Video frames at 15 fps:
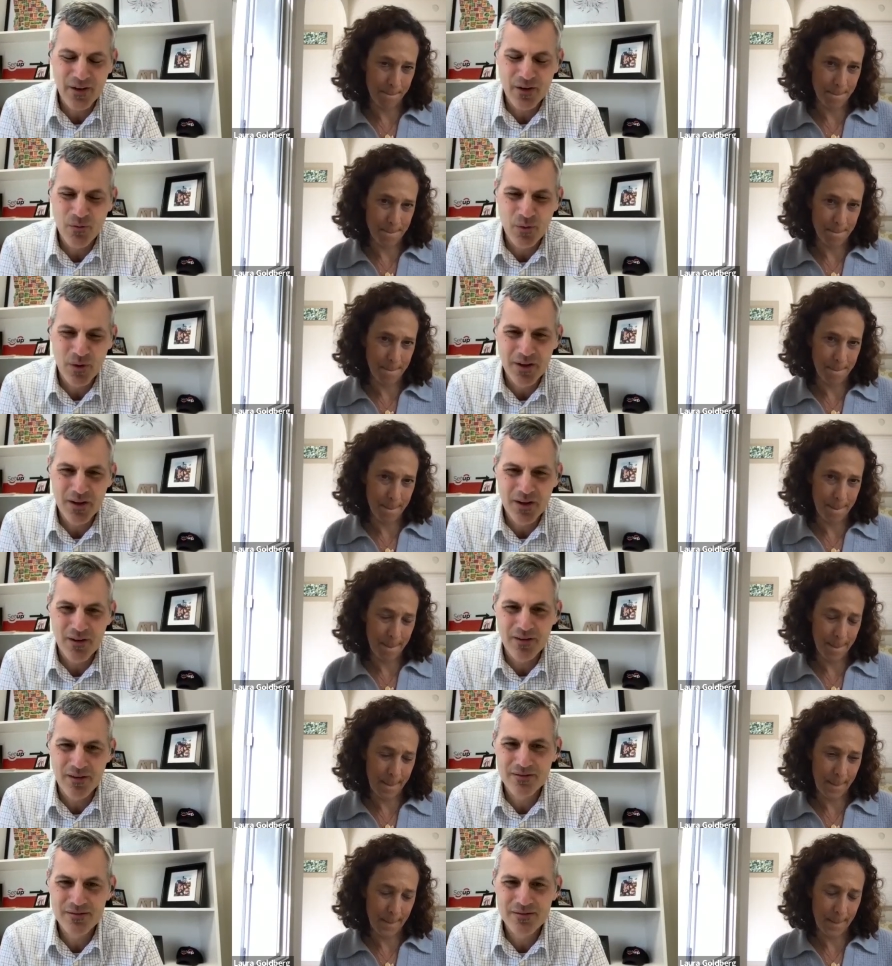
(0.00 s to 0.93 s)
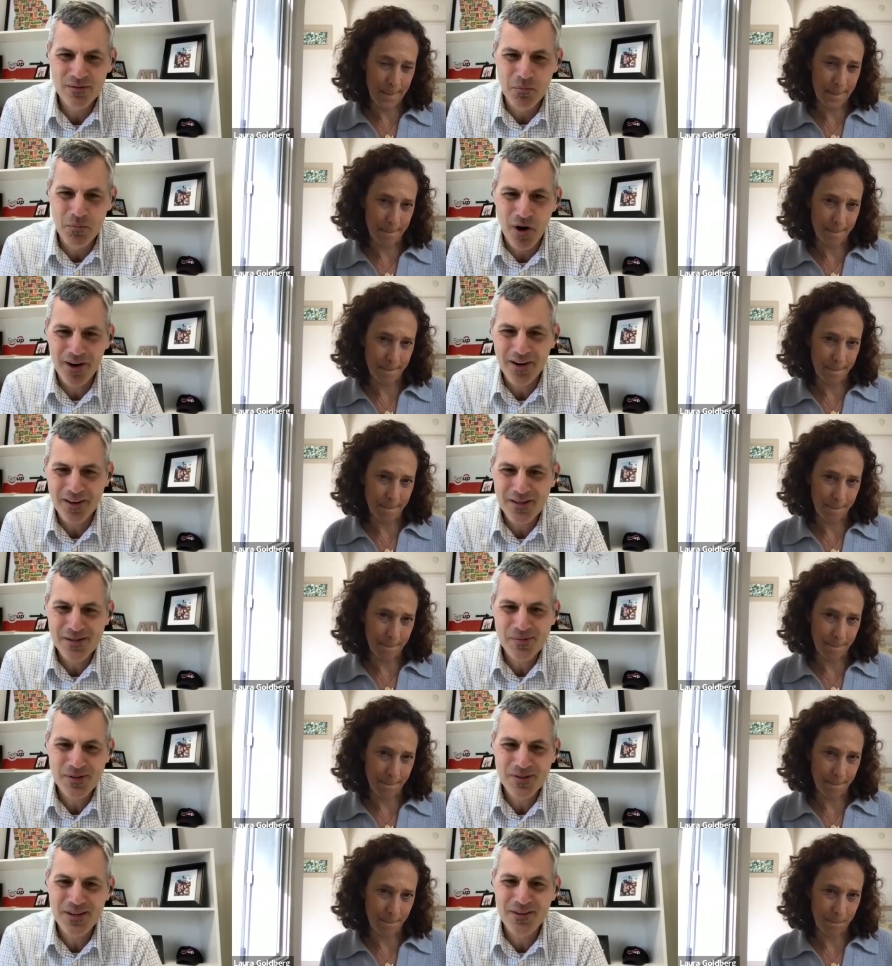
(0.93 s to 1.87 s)
Speaker 1: that really aren't
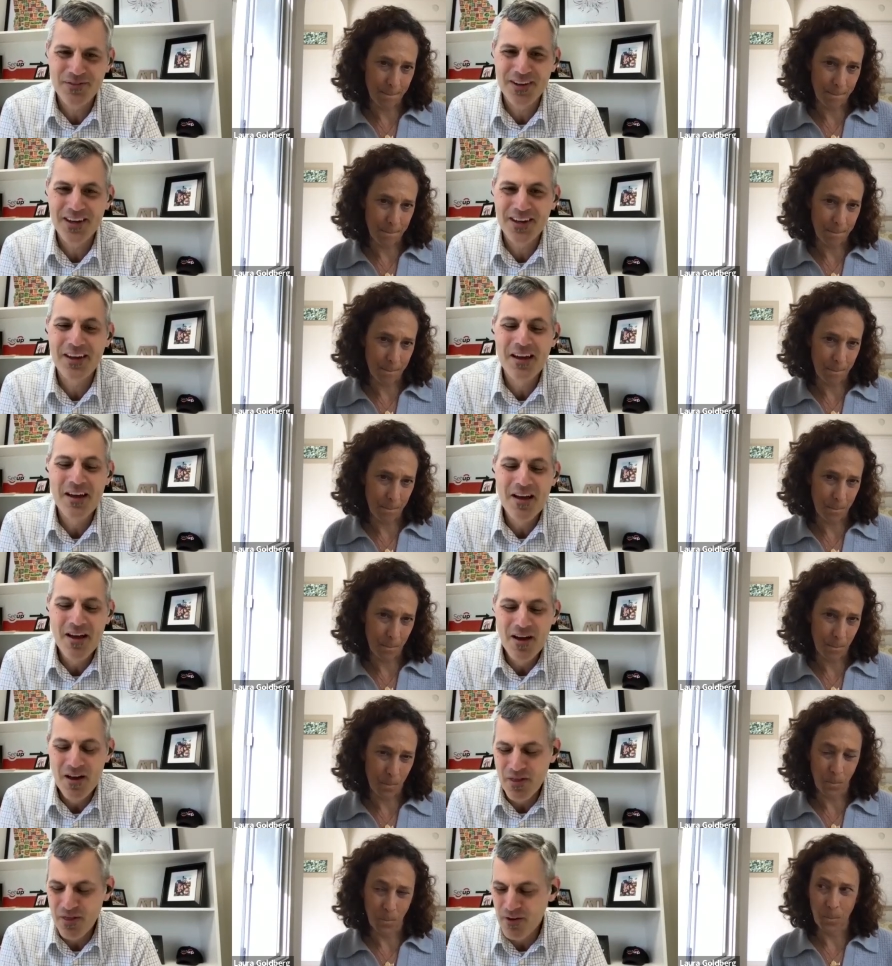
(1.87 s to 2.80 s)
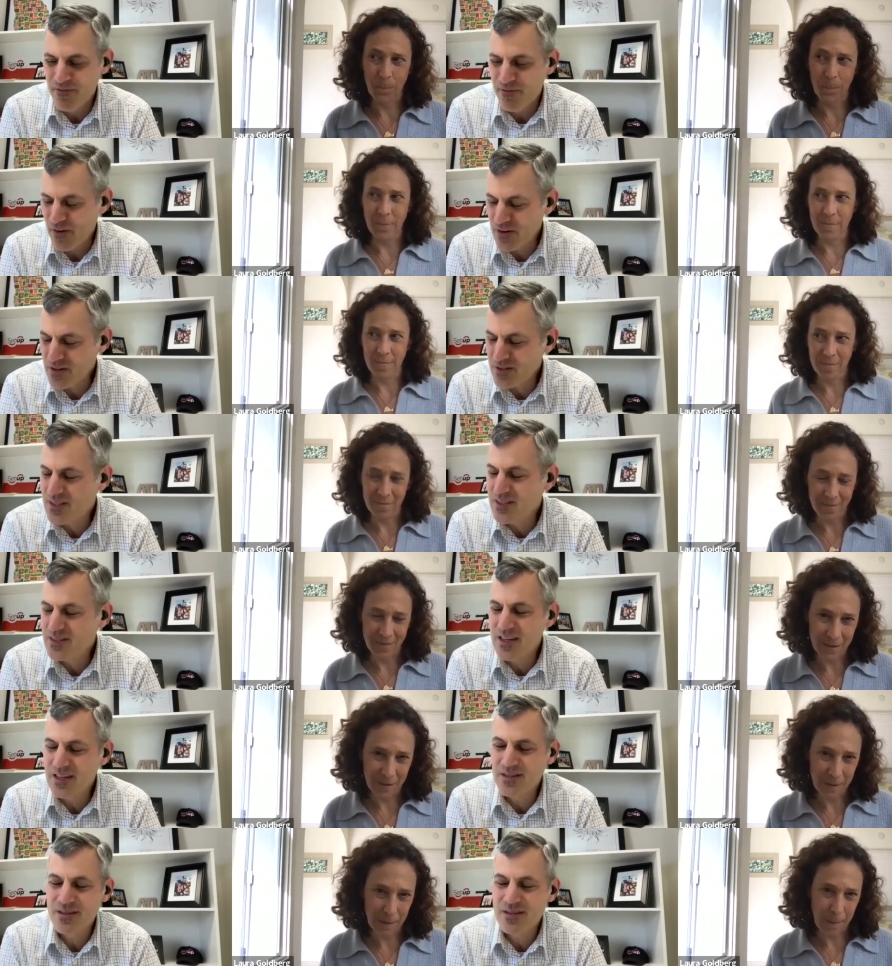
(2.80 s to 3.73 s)
marketing specific. The first
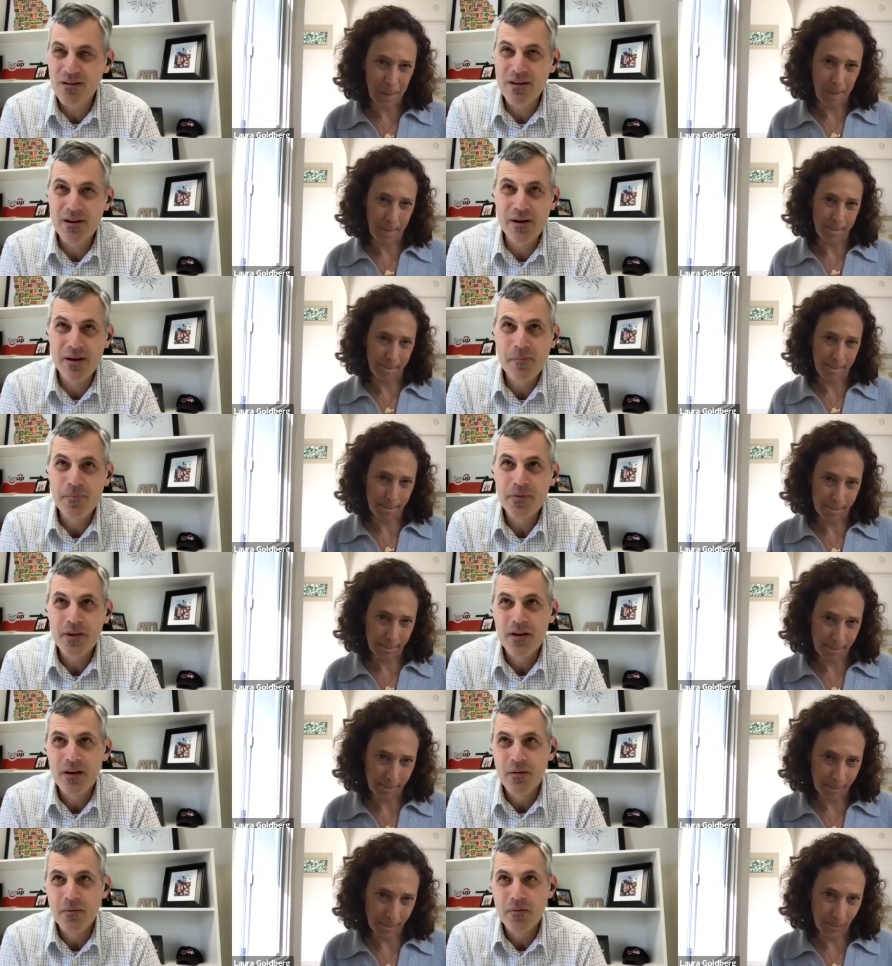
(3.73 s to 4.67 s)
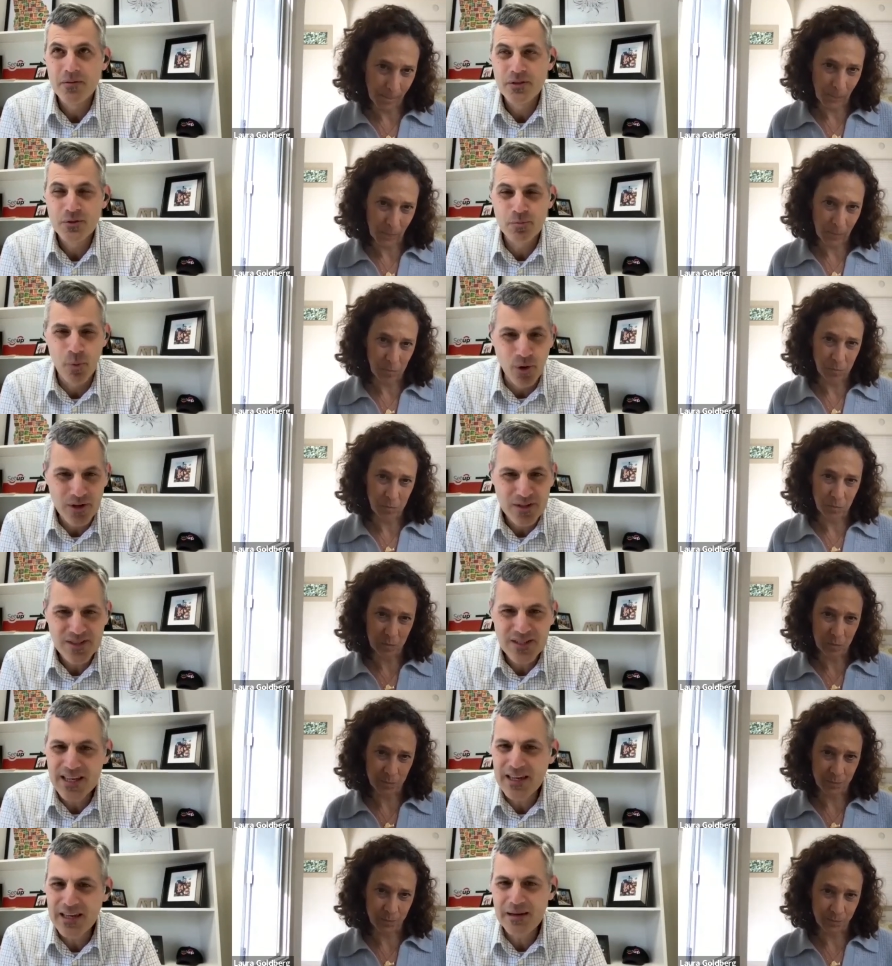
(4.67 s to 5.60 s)
is Is there a
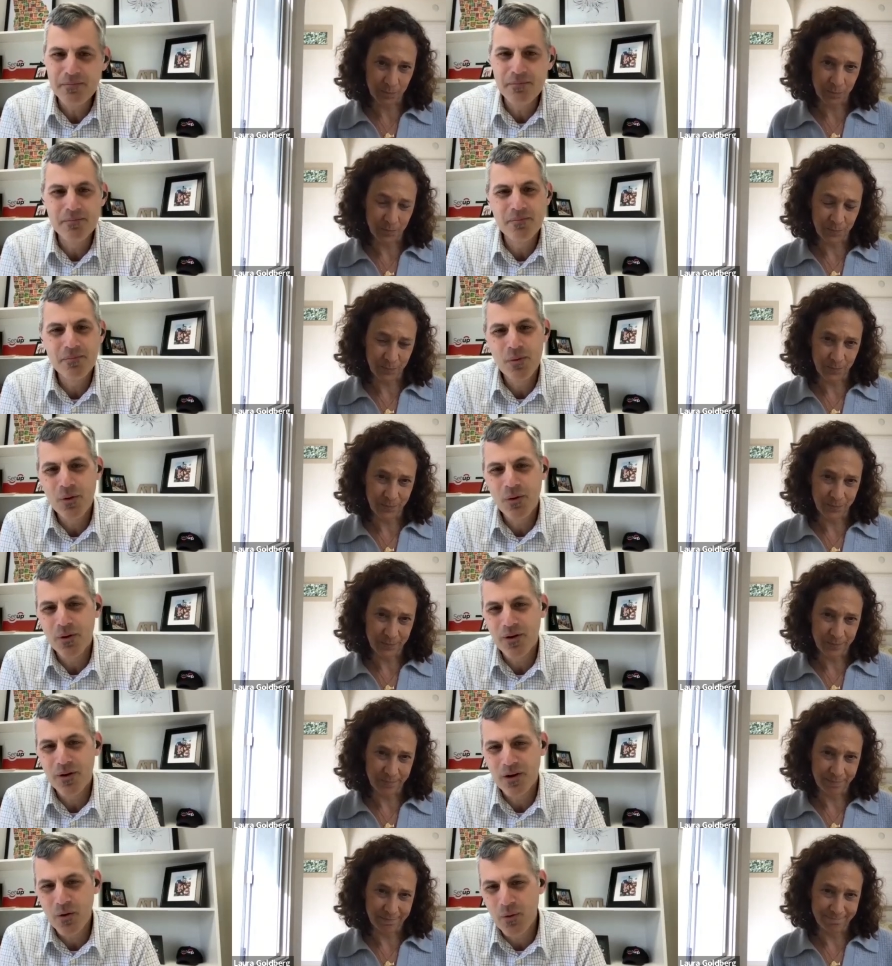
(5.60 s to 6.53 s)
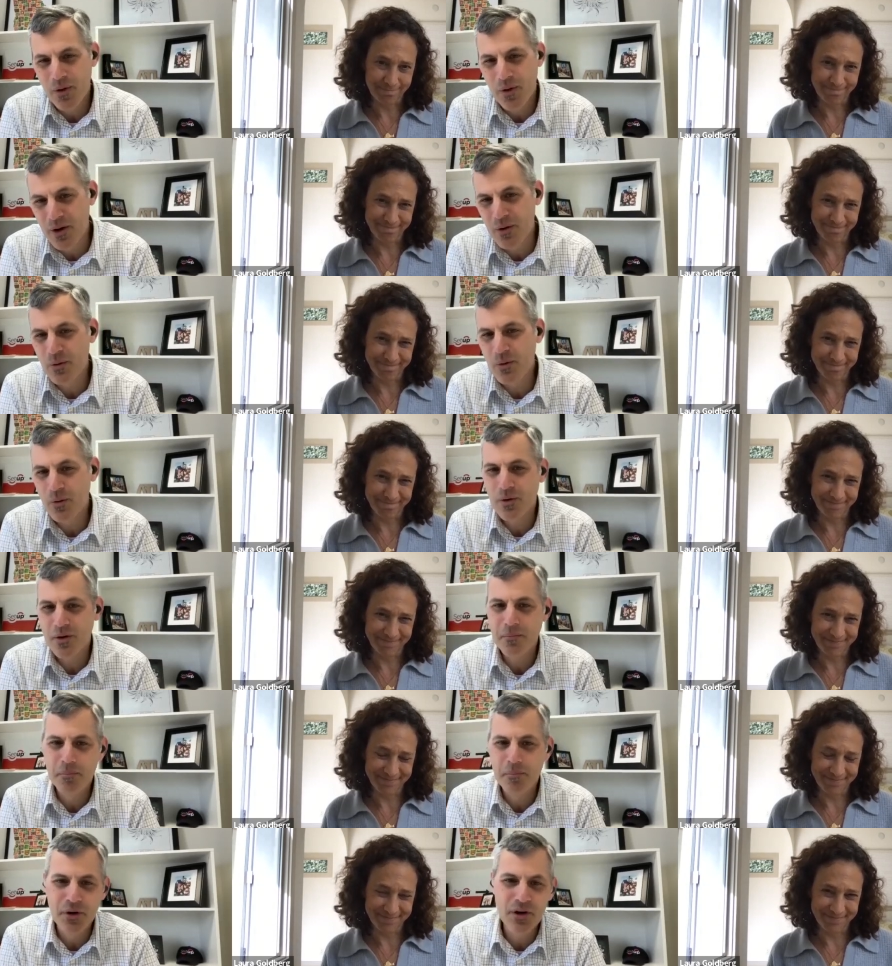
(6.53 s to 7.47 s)
sports team or a quote
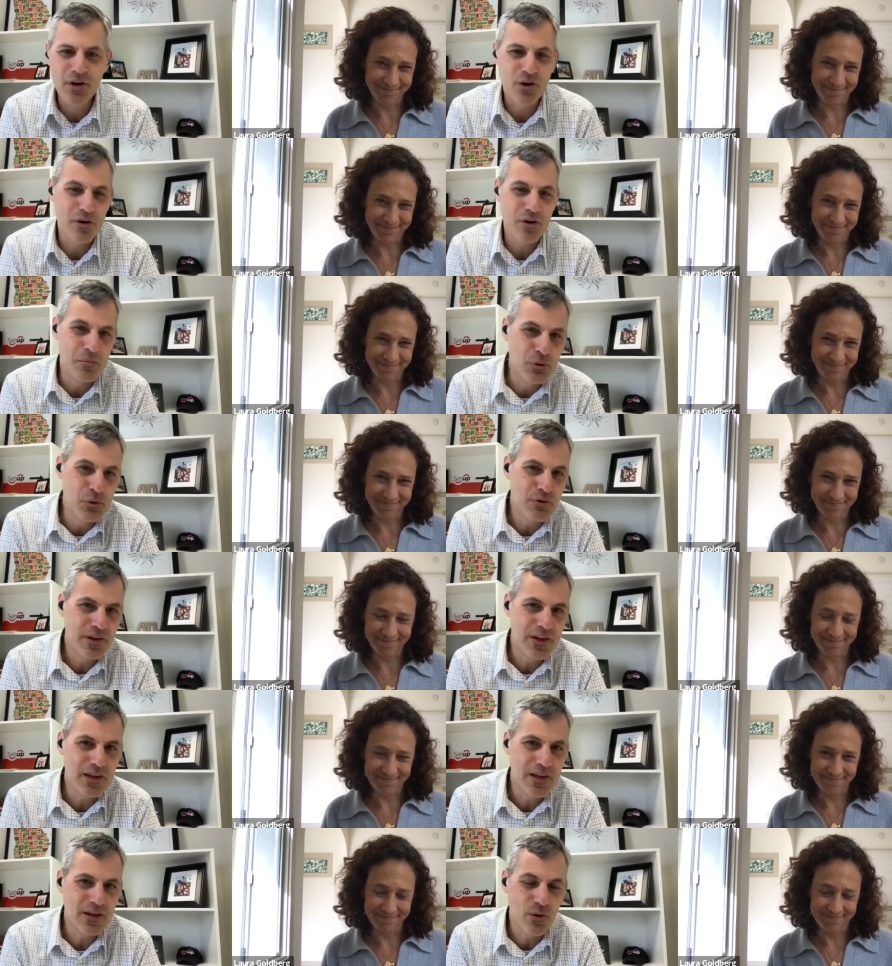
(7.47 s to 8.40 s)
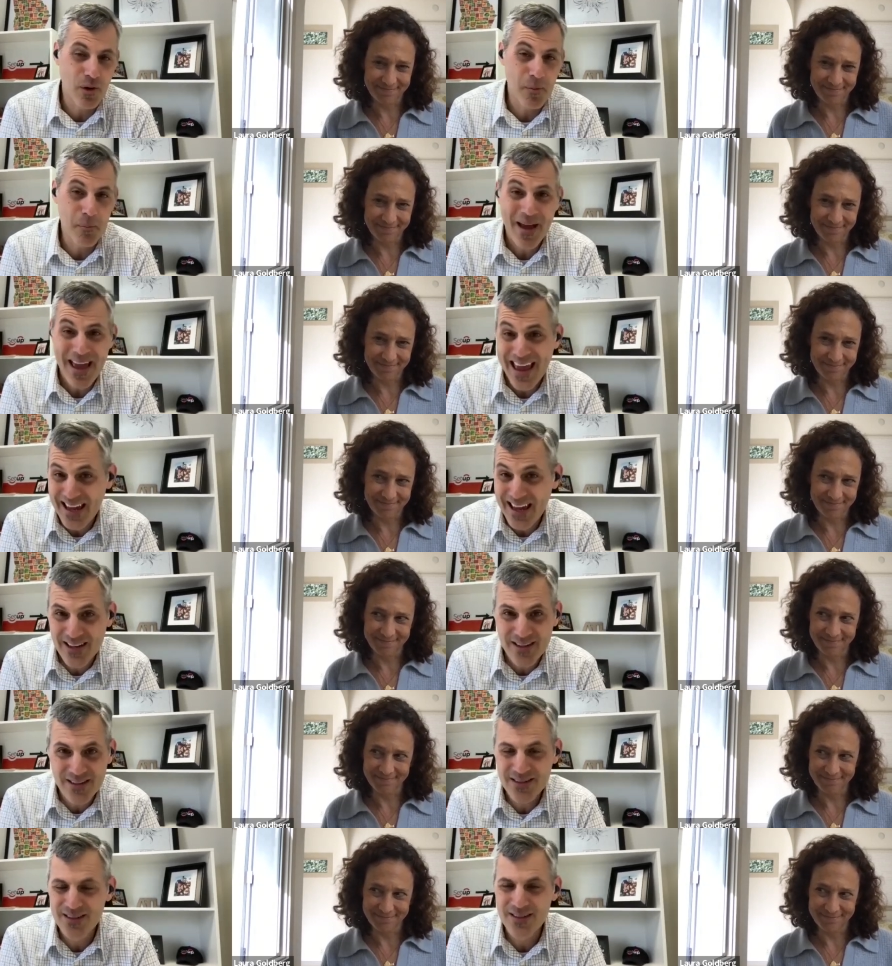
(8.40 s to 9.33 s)
or a book or a movie or a
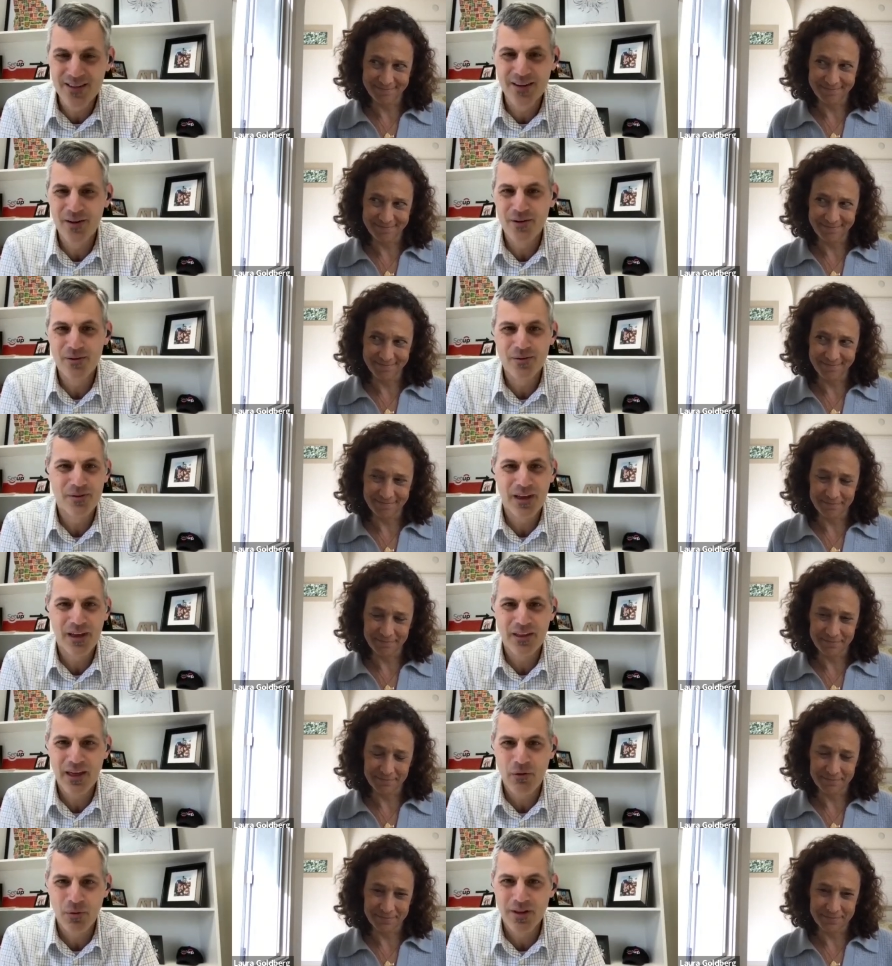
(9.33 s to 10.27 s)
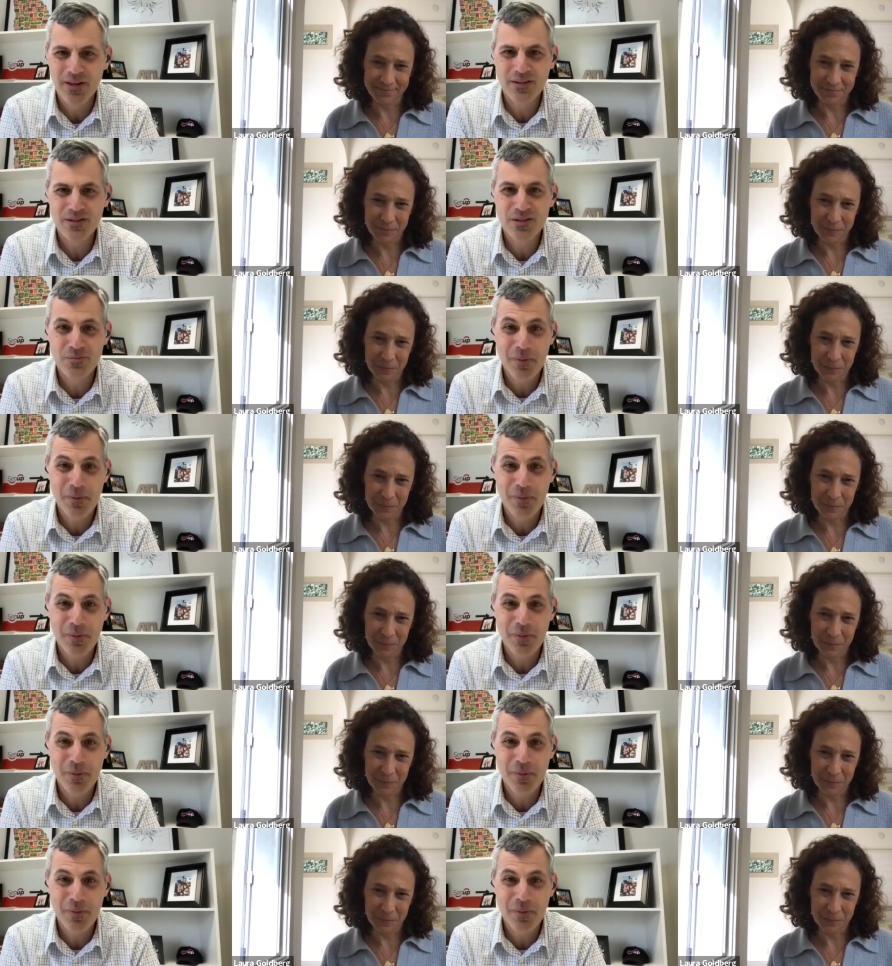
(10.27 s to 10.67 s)
band, you know, that, that really